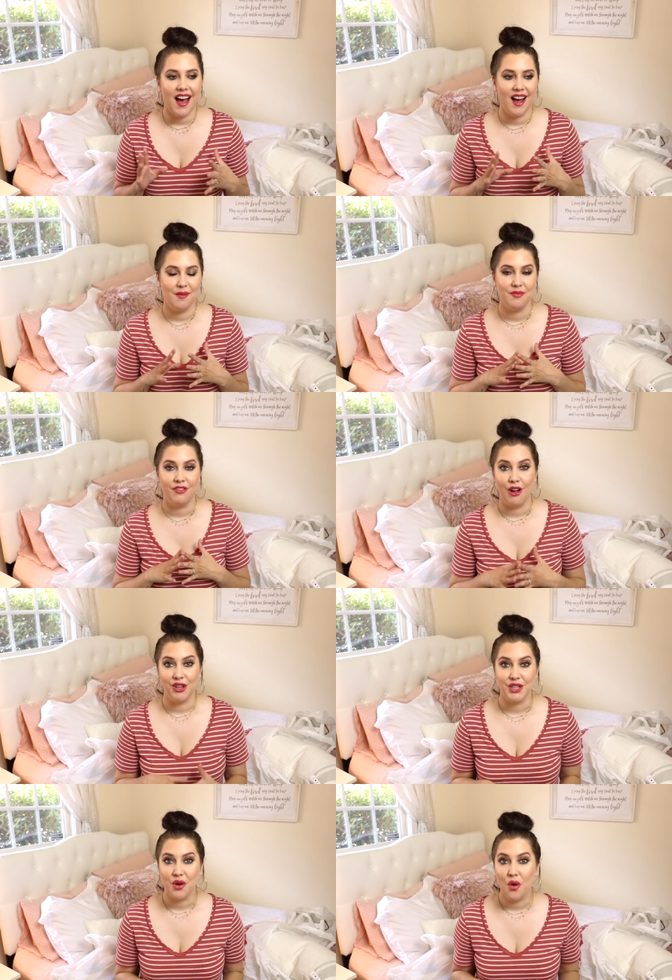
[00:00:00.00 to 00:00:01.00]
um, fall
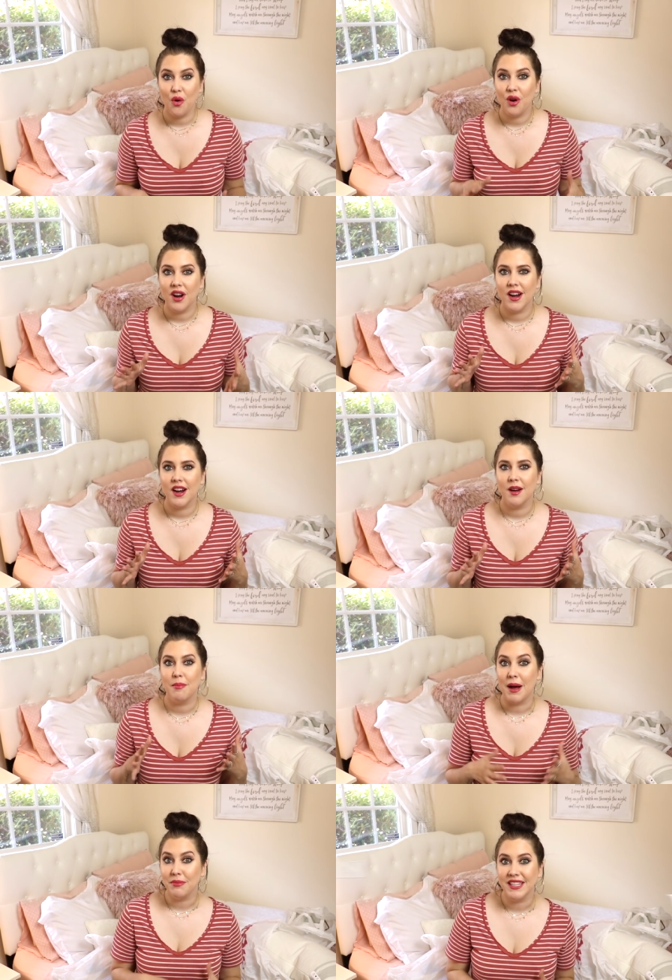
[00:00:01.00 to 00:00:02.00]
decor,
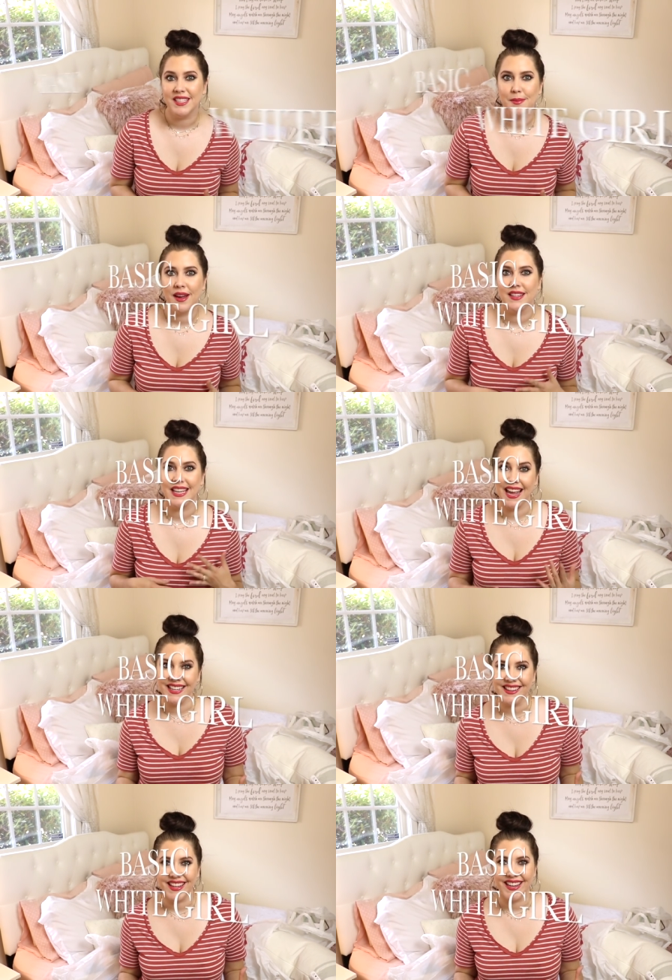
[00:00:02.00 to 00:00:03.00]
pumpkin spice,
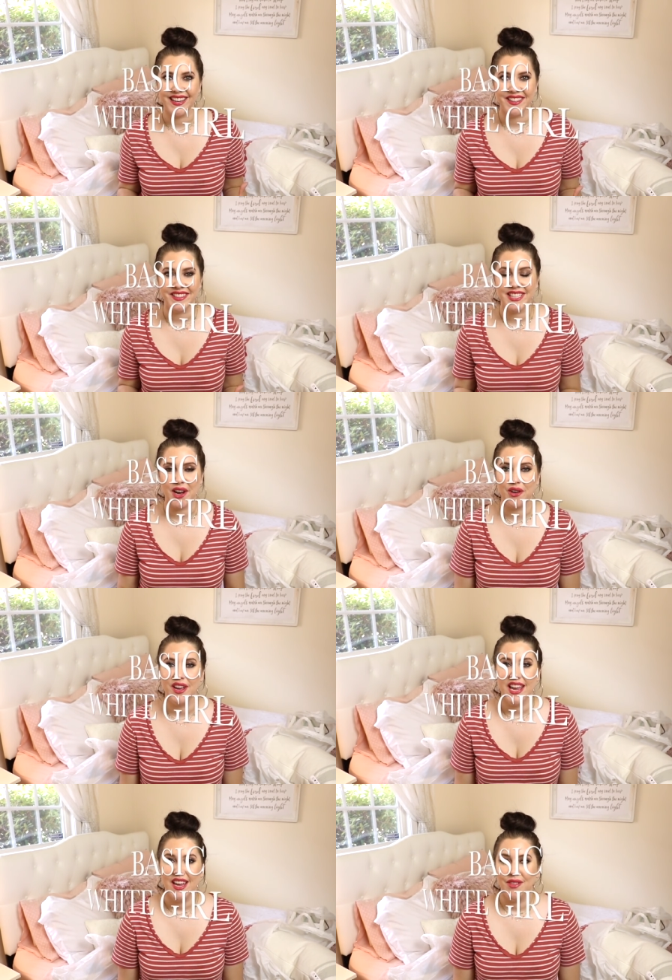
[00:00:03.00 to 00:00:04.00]
anything.
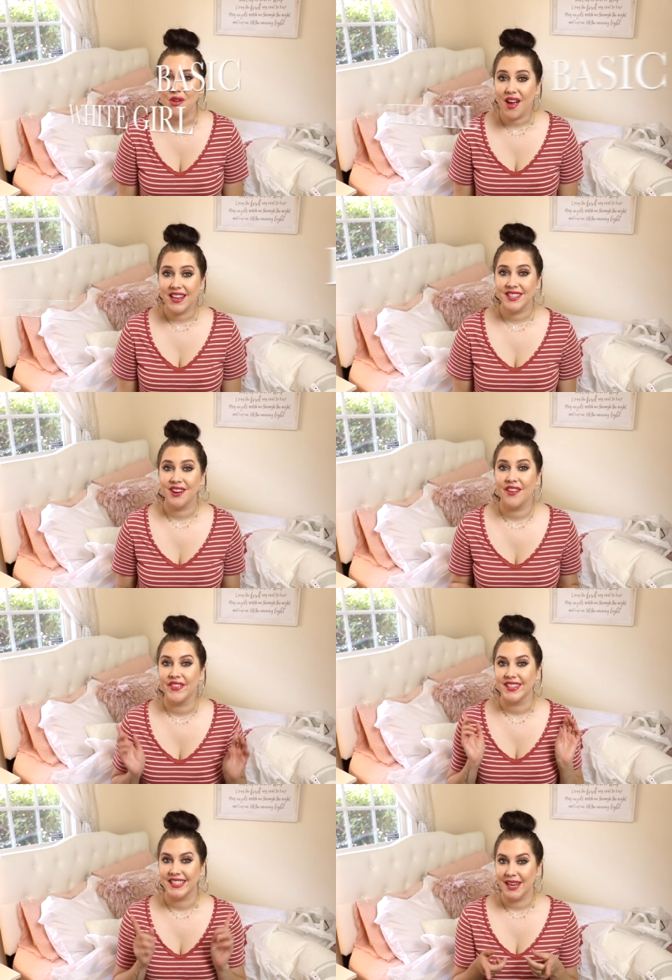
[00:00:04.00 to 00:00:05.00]
So if you guys are on
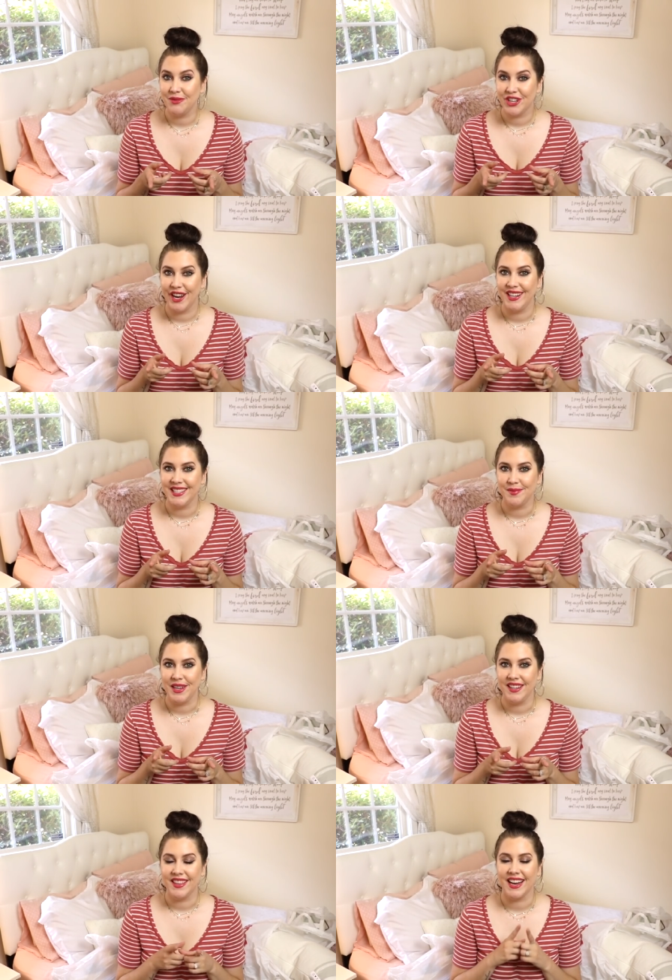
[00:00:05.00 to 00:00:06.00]
the same train as
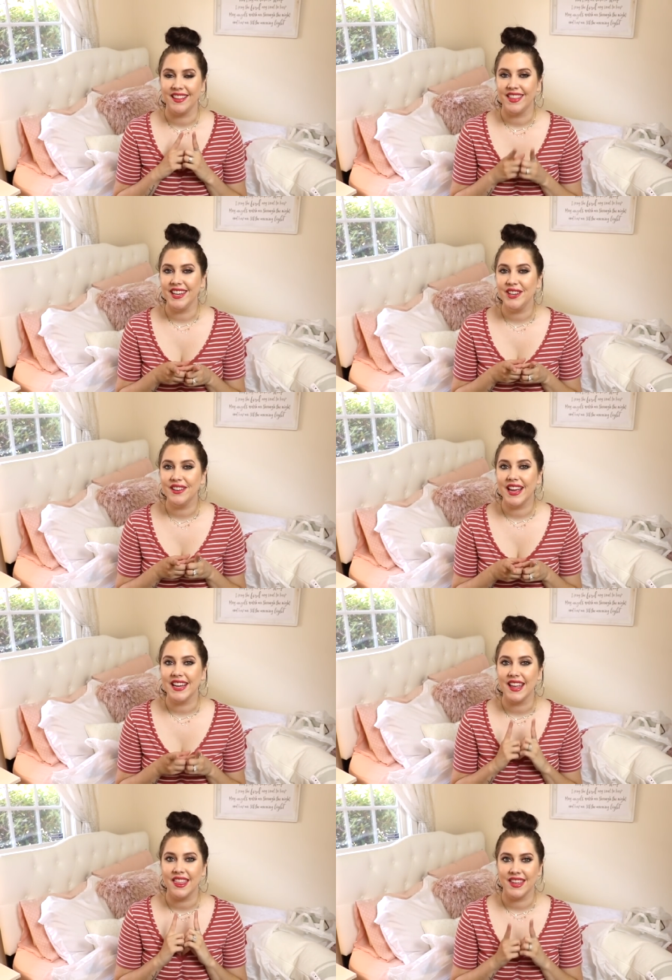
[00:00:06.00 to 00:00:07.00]
me, then I think you'll
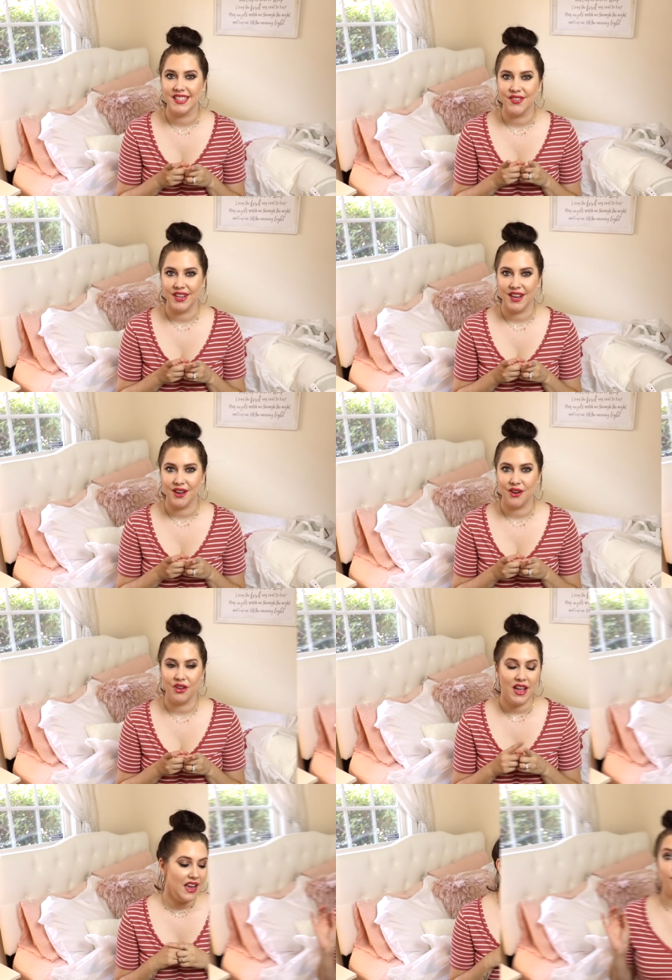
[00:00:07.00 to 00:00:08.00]
like this
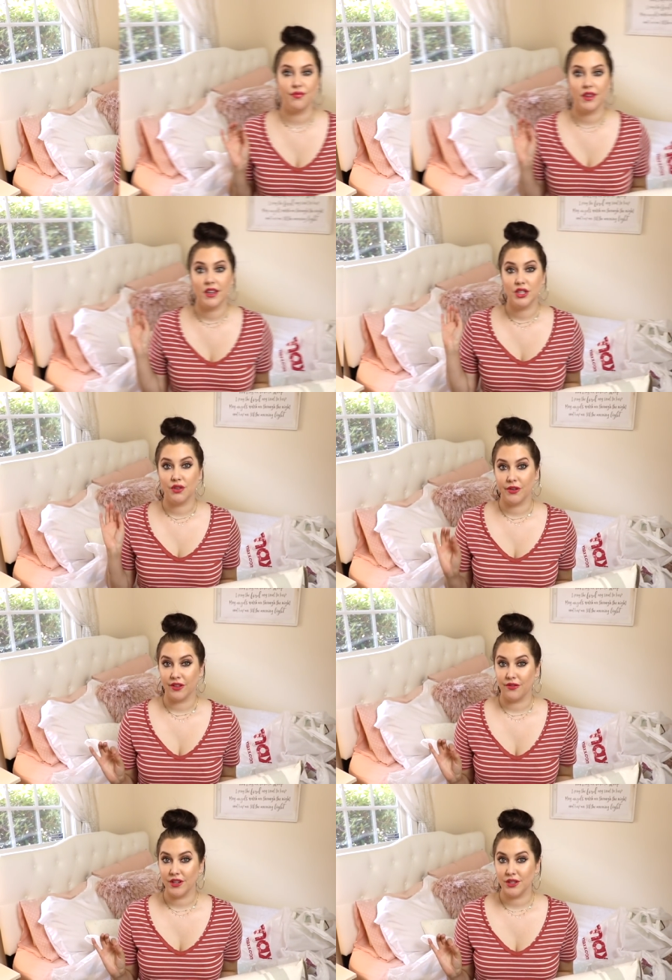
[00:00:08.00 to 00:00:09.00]
video. So so for
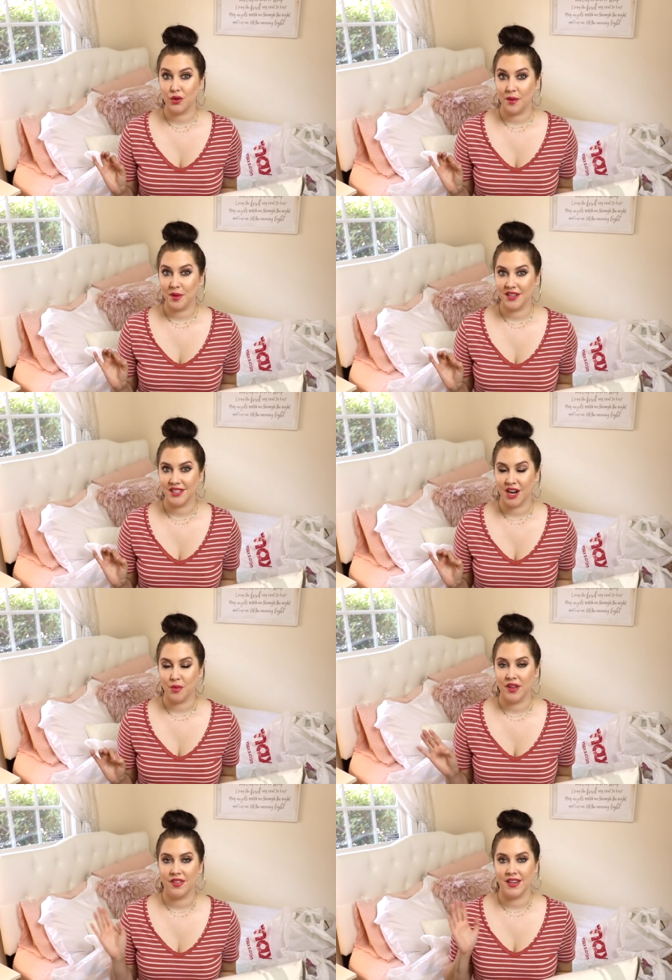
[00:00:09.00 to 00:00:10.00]
the first store I'm going to
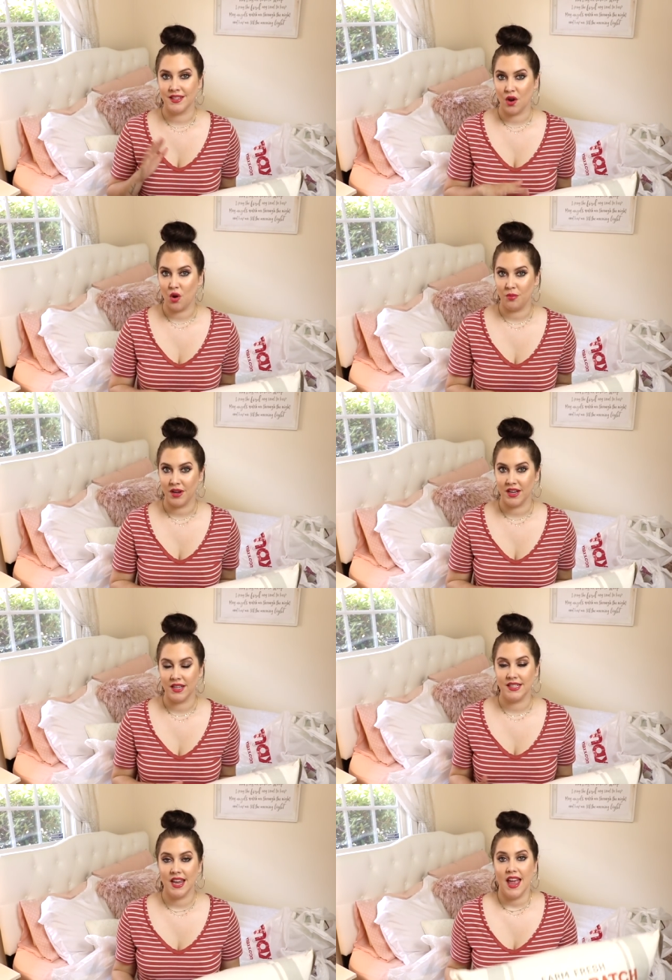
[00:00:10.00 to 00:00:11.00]
start with is Home
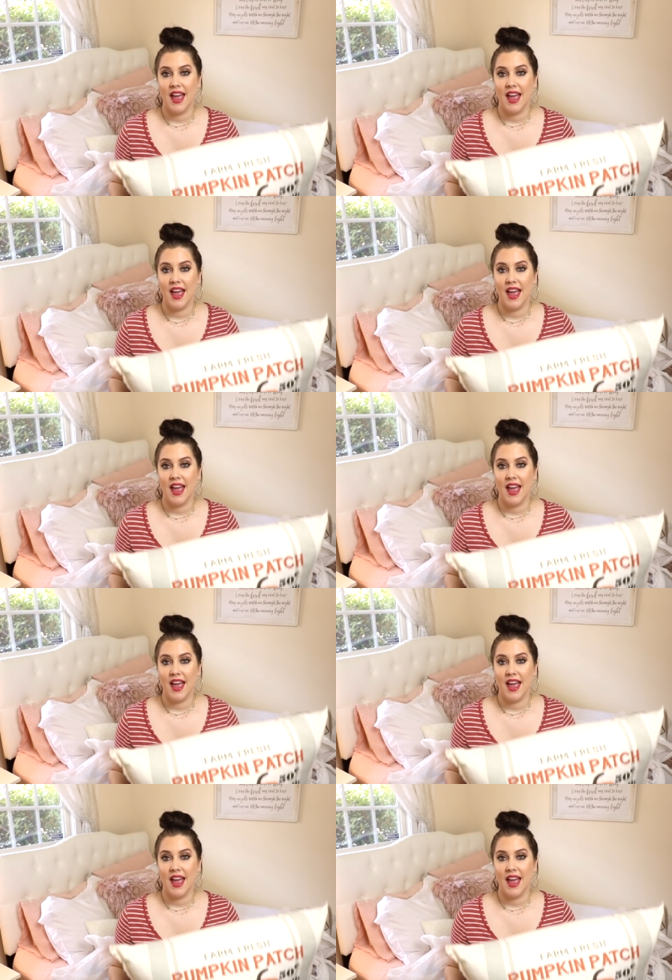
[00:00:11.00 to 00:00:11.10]
Goods